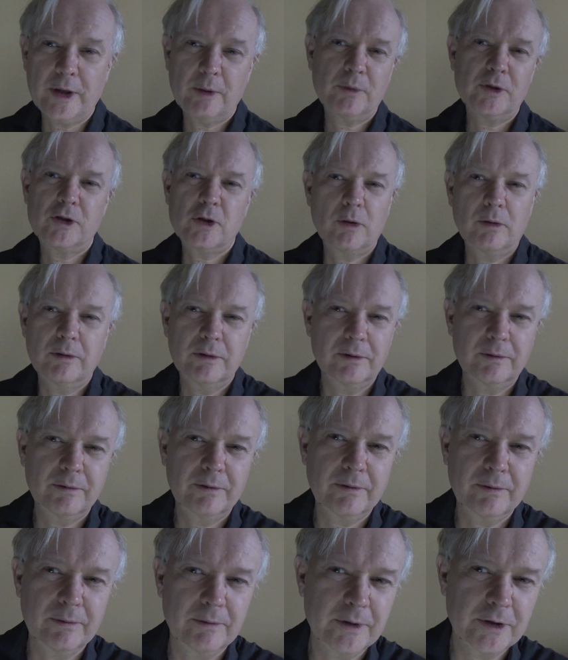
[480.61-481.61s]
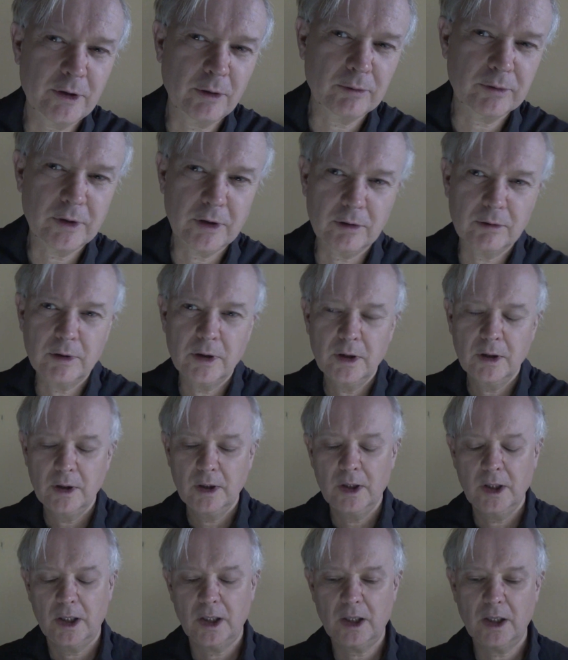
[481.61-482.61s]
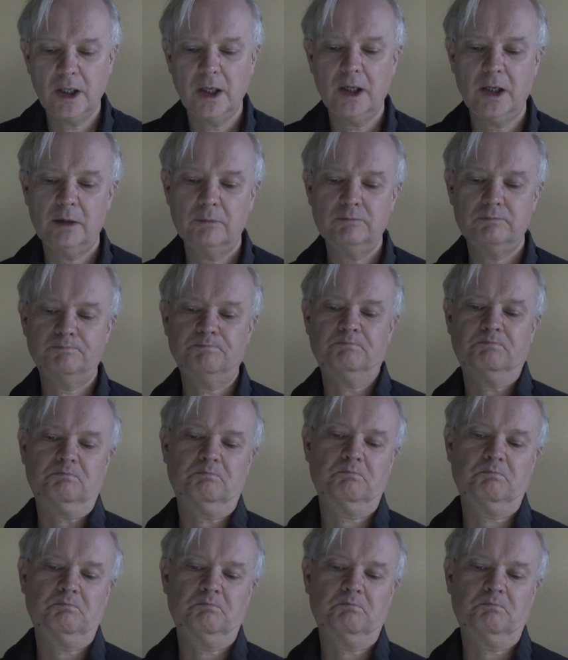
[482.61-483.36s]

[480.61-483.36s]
thing we don't we don't know, um,